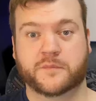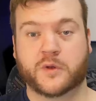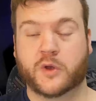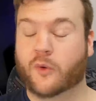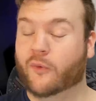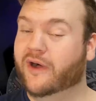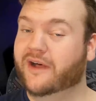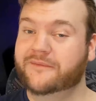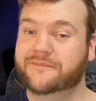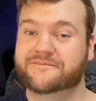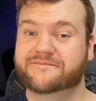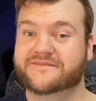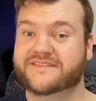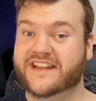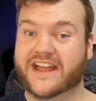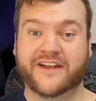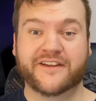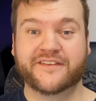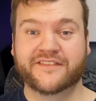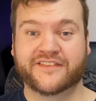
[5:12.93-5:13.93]
Well,
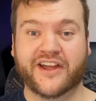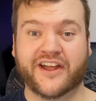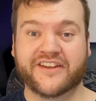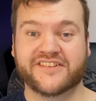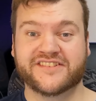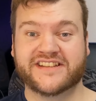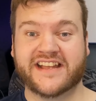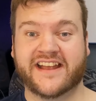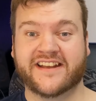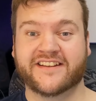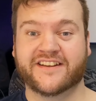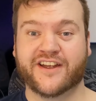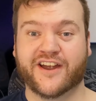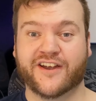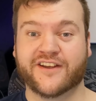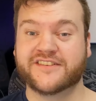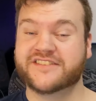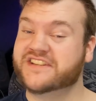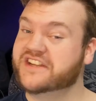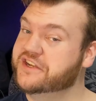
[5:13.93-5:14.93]
now you've got your data
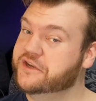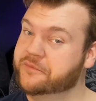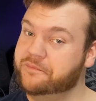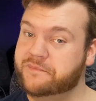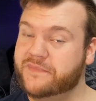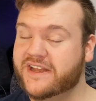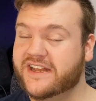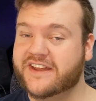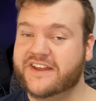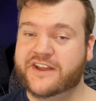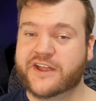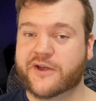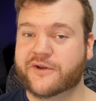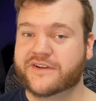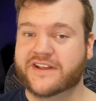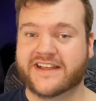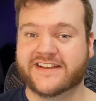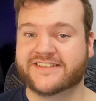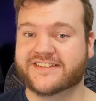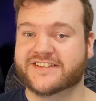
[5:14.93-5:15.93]
cards and your mini
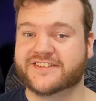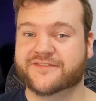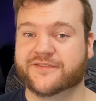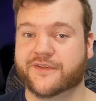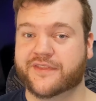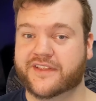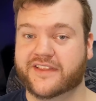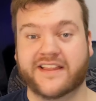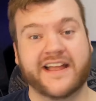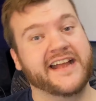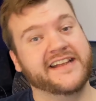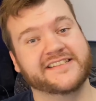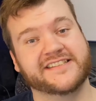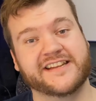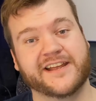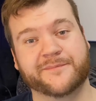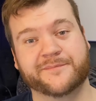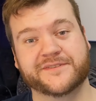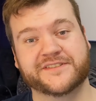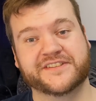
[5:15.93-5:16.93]
codexes from the last
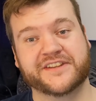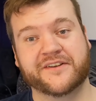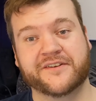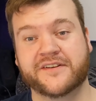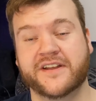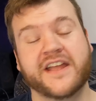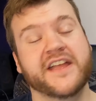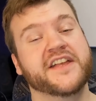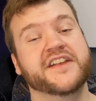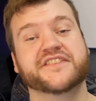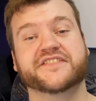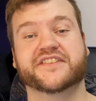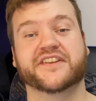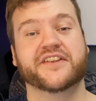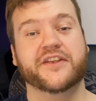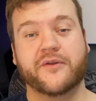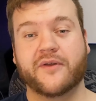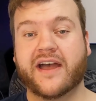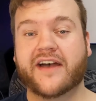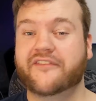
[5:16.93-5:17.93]
episode, so
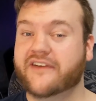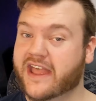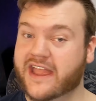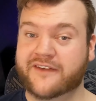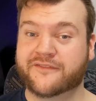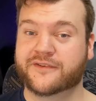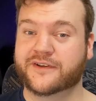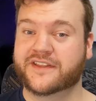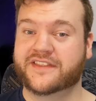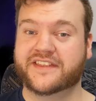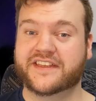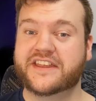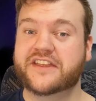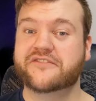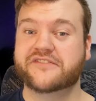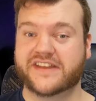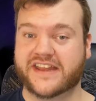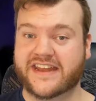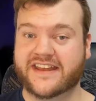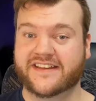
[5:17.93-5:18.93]
you have everything
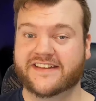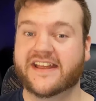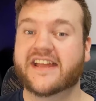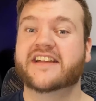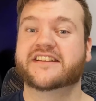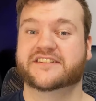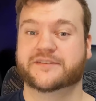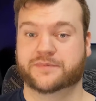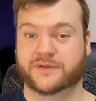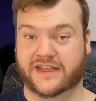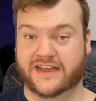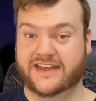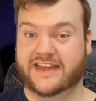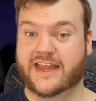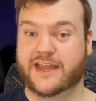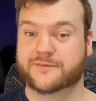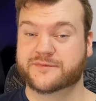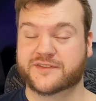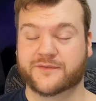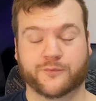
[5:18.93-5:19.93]
you need to play
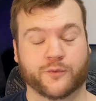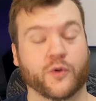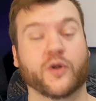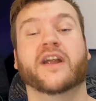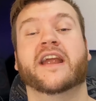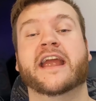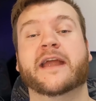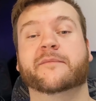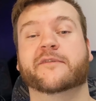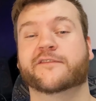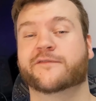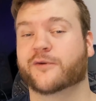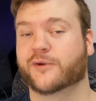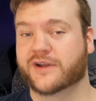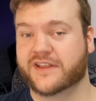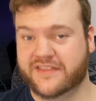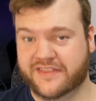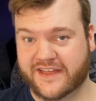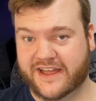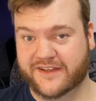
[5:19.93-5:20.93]
games of Warhammer
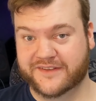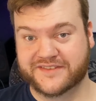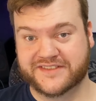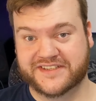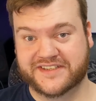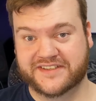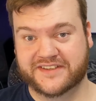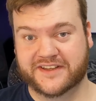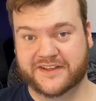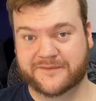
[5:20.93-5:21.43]
40,000.